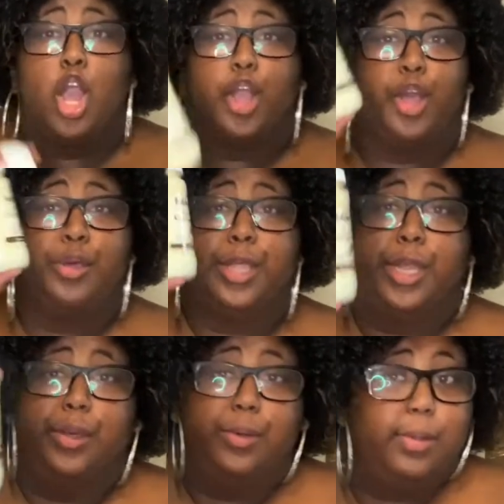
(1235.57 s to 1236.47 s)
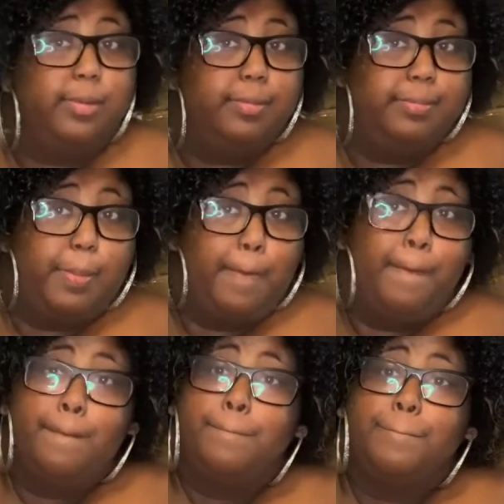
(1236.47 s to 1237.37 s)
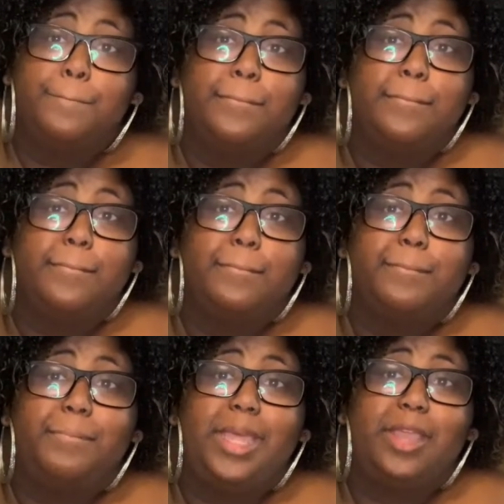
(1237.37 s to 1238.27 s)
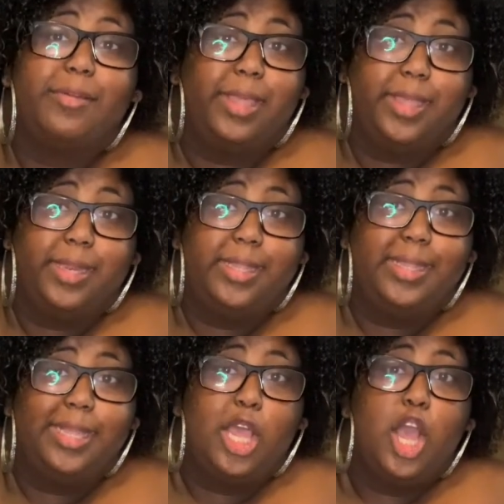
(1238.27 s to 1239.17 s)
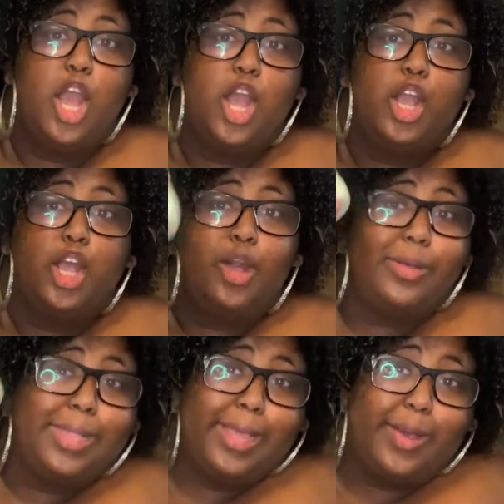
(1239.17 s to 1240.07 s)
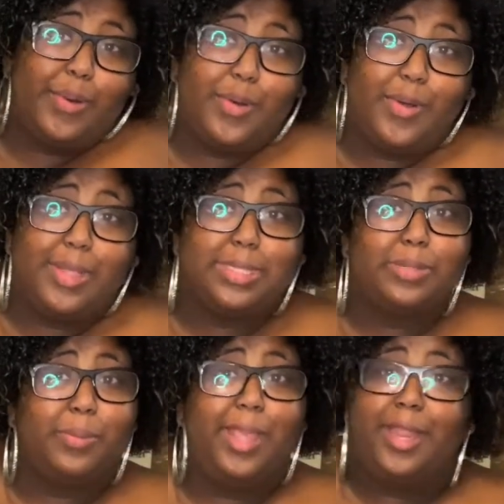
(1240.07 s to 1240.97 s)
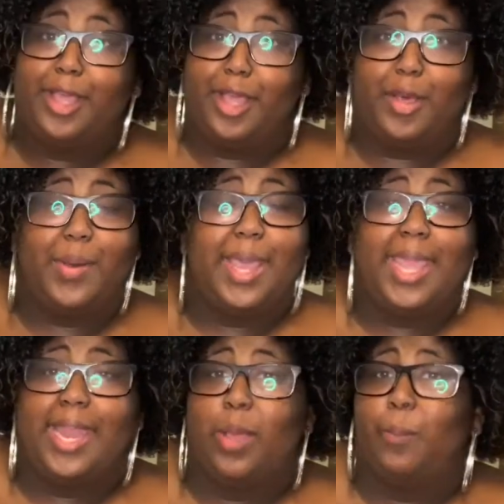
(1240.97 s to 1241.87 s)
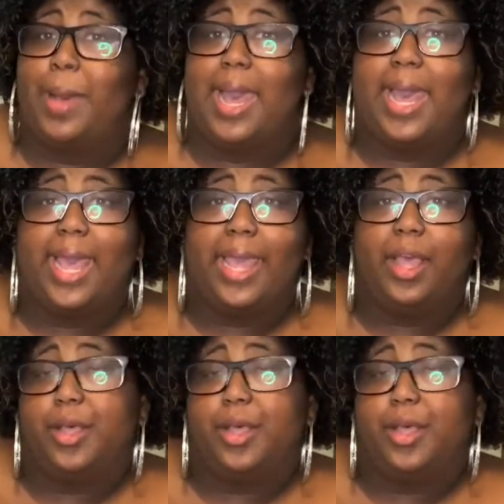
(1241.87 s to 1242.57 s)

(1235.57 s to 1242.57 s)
Coconut oil. Period. Coconut oil is the way to go. And my,